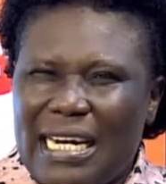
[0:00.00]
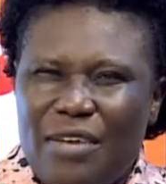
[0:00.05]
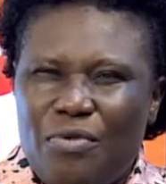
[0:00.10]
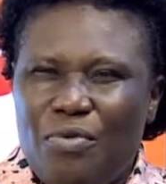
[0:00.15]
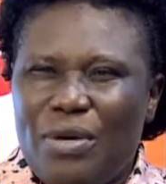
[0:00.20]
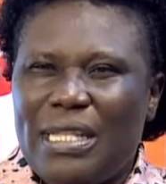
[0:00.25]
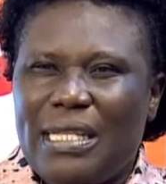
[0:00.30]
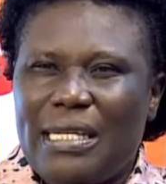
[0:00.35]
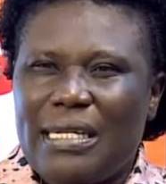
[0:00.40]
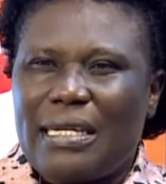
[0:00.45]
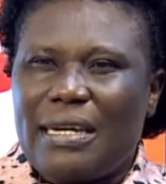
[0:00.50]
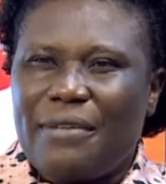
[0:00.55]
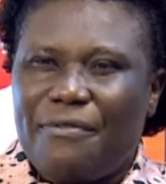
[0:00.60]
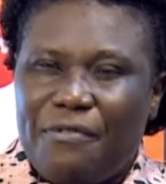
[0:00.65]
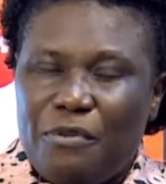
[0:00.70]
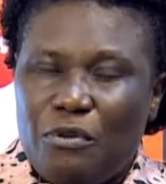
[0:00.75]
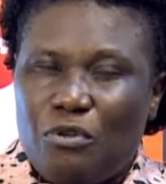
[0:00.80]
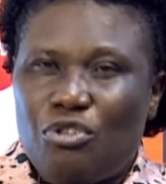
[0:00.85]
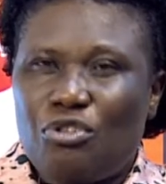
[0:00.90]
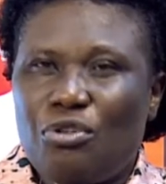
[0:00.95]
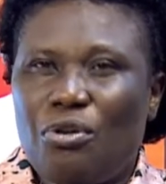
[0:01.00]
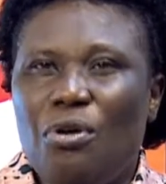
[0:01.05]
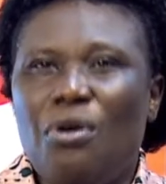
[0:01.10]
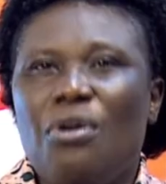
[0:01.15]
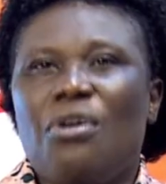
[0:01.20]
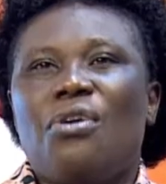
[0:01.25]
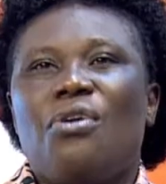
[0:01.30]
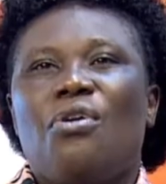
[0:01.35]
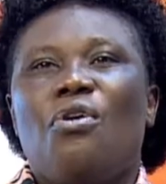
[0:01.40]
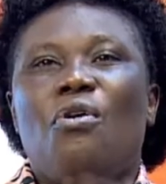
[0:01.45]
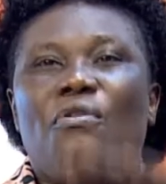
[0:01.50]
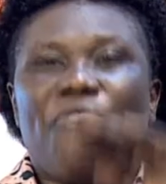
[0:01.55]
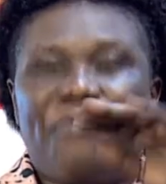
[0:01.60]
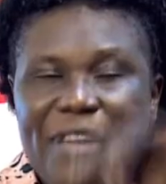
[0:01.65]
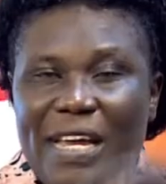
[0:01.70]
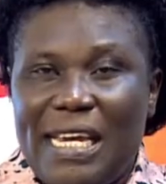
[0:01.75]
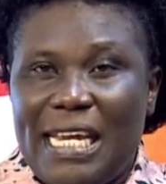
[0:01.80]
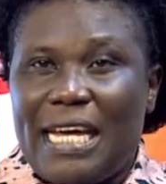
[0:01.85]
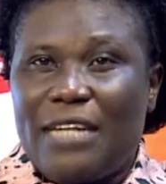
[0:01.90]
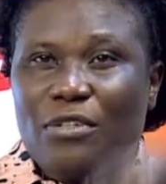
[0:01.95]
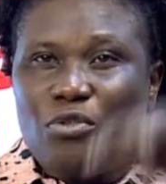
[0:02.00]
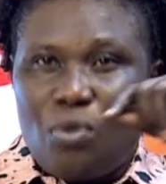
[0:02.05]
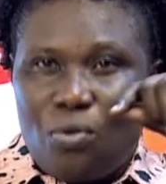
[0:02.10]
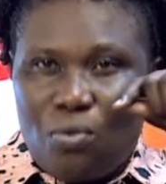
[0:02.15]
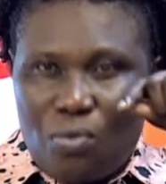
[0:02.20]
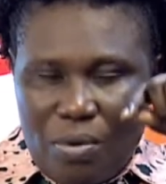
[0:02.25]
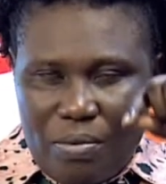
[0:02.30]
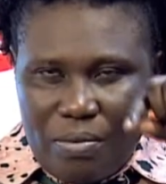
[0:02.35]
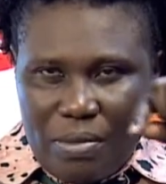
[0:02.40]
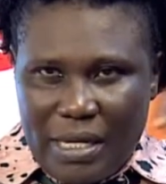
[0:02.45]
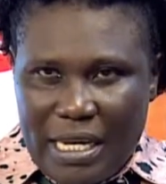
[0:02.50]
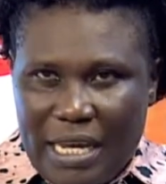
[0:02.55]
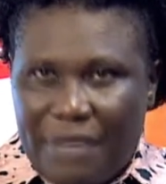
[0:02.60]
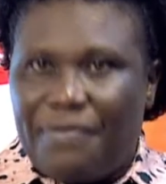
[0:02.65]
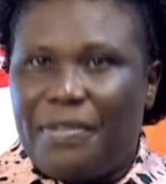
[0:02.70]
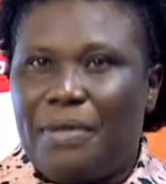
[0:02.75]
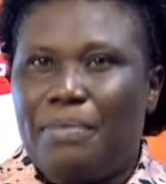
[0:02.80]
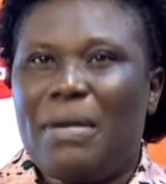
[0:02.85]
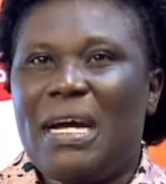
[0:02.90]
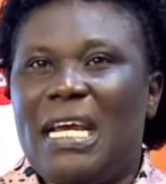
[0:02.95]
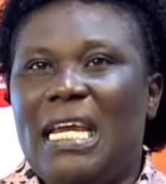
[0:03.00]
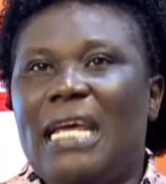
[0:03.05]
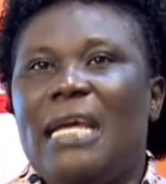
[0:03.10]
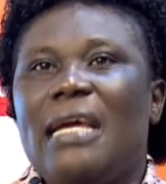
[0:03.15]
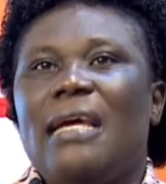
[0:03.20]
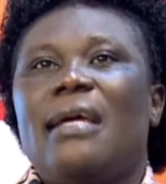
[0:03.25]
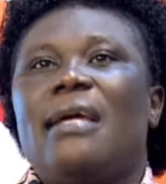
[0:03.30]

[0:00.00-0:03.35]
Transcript: with the refusal or failure to give the money.